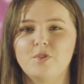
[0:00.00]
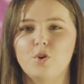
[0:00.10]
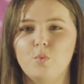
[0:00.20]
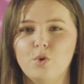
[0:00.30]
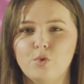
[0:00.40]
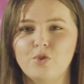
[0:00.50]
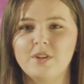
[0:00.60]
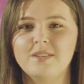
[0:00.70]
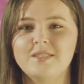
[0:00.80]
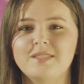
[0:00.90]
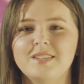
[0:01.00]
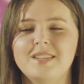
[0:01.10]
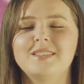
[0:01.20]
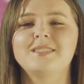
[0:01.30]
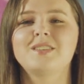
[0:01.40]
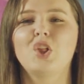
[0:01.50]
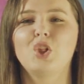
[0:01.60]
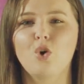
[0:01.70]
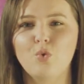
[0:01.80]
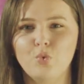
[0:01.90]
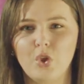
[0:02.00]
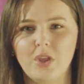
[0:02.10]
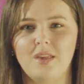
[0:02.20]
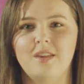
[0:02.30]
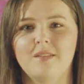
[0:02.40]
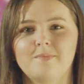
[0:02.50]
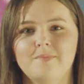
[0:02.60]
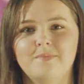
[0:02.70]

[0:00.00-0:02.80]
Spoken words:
The wilderness is lonely.